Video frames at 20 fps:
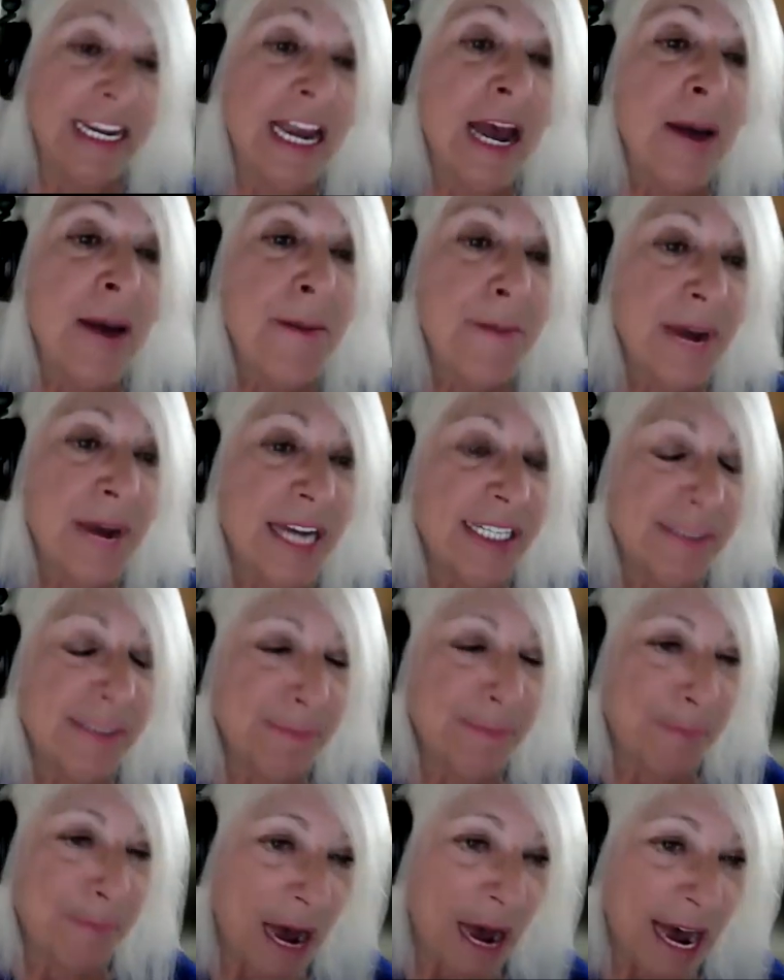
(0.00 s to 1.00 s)
must
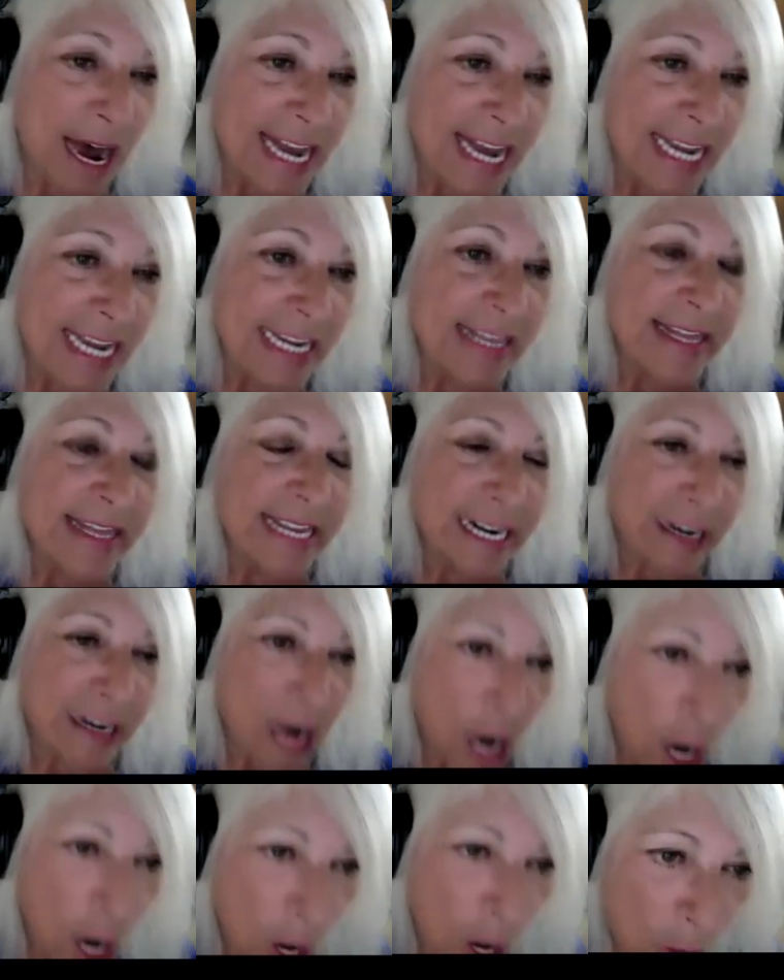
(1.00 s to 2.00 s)
buy their
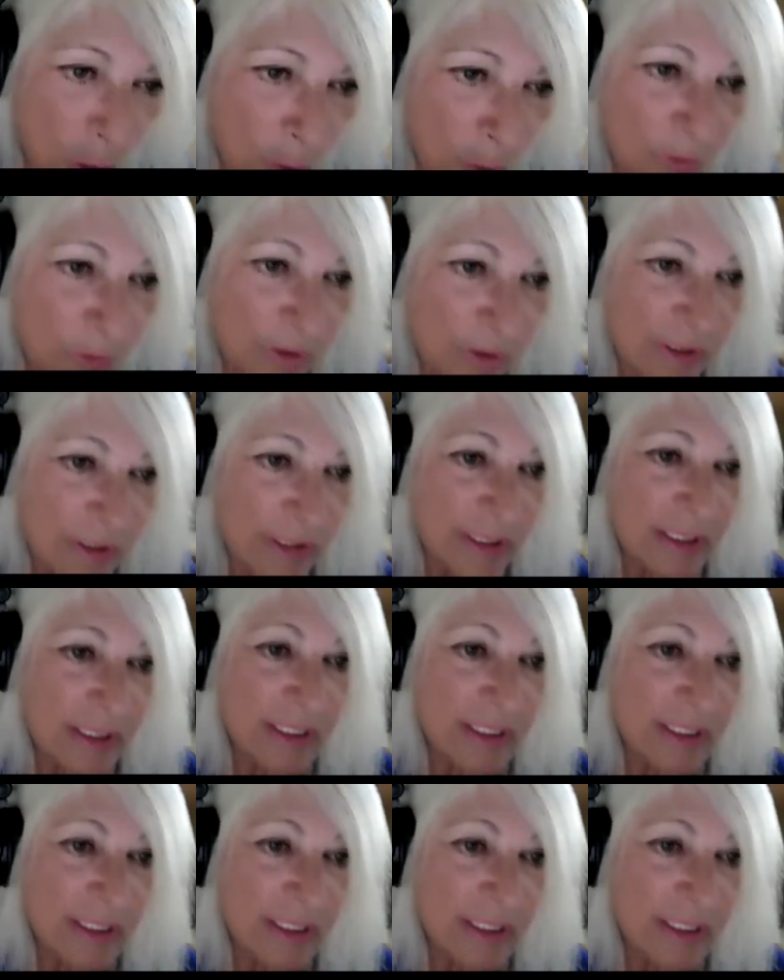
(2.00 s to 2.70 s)
own